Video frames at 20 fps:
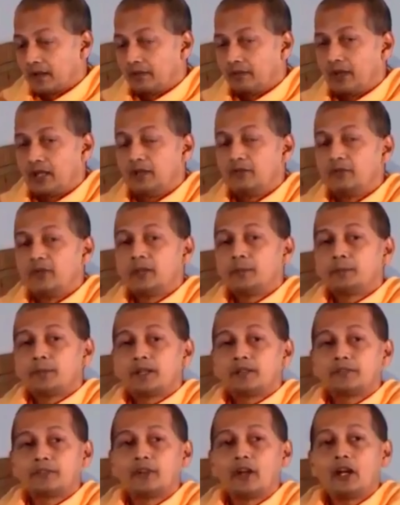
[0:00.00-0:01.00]
When we
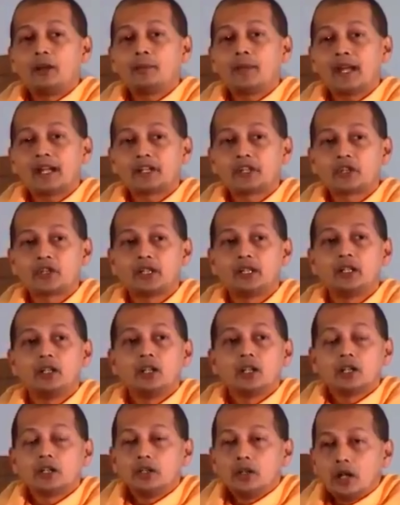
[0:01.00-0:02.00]
perform action
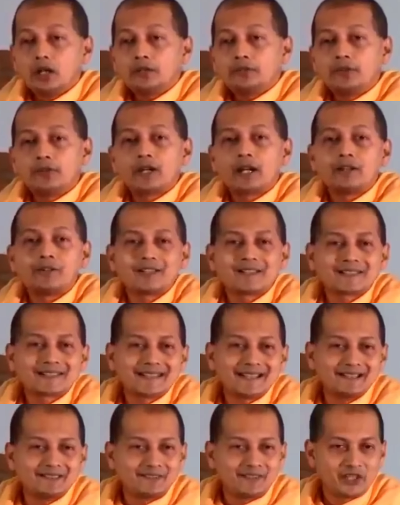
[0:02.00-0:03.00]
not for our
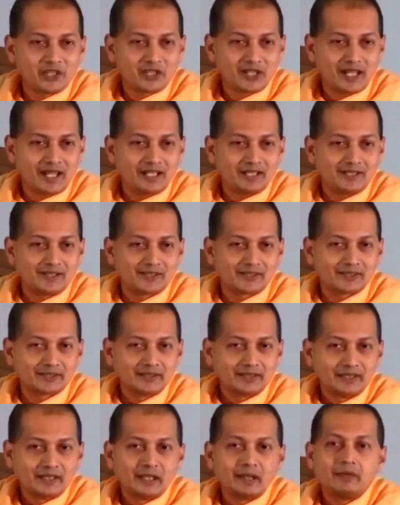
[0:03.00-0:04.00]
selfish ends,
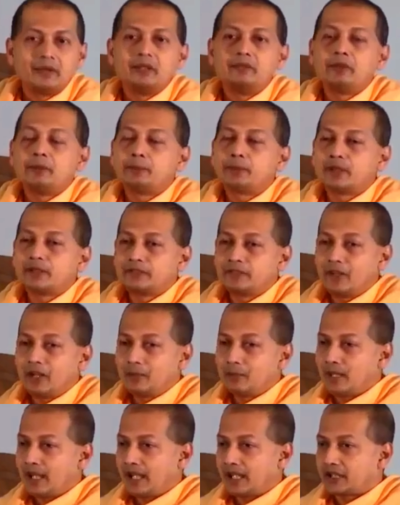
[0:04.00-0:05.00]
when we
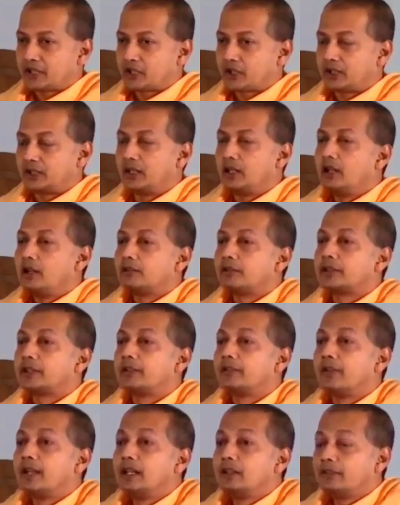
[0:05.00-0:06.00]
perform action for
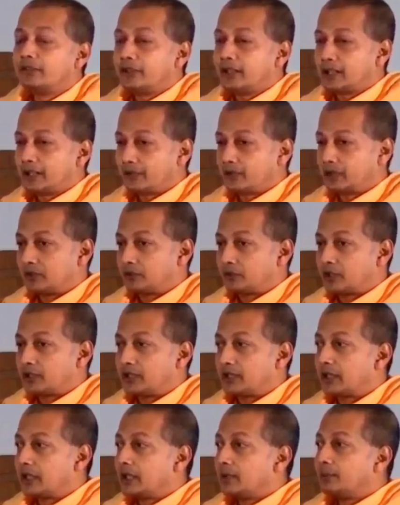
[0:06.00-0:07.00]
the welfare of the
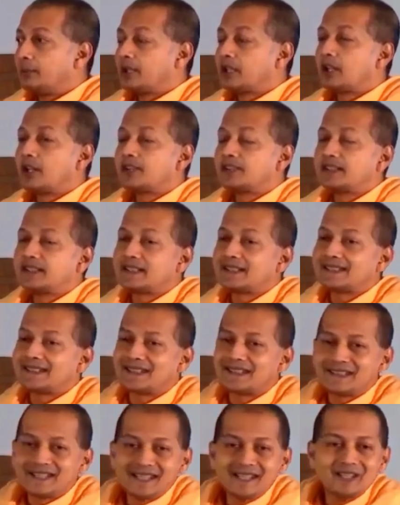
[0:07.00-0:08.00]
world, because it is the
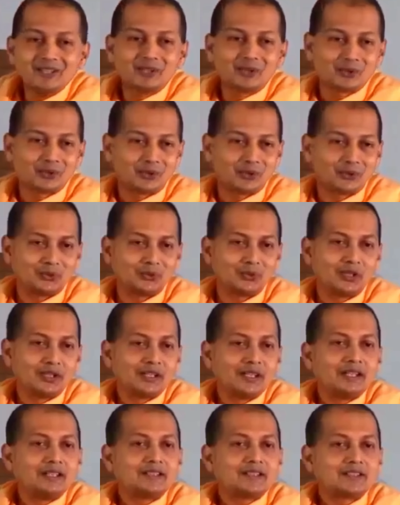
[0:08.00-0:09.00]
thing to do,
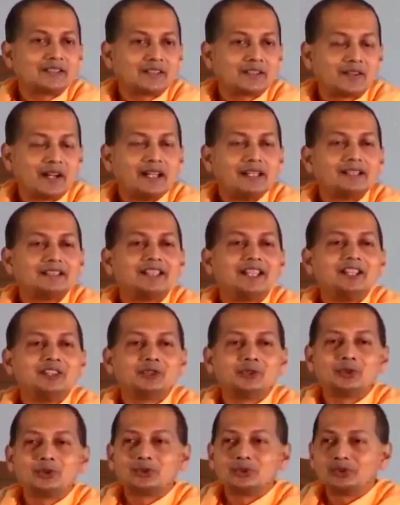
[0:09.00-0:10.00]
it is the right thing
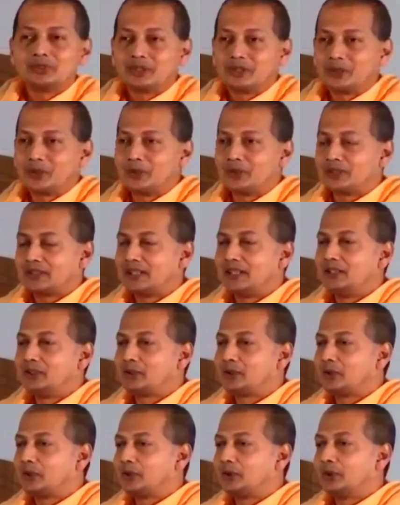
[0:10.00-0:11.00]
to do, the good thing
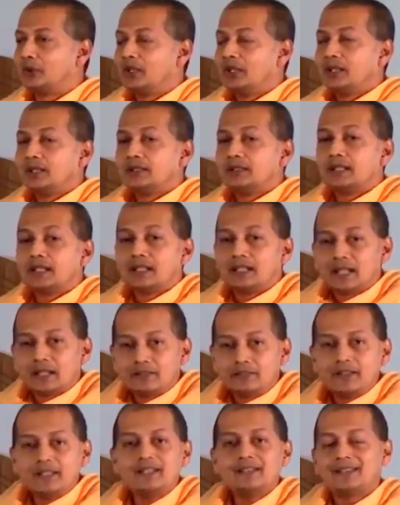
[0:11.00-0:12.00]
to do, the
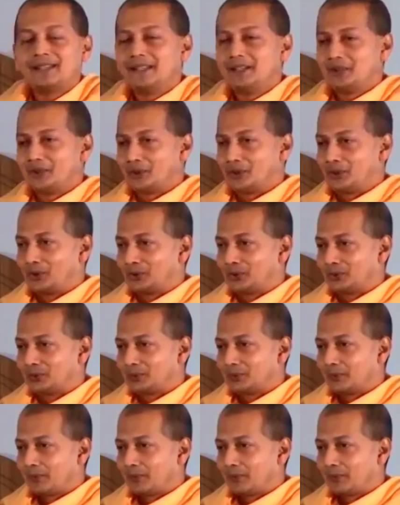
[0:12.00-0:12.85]
loving thing to do,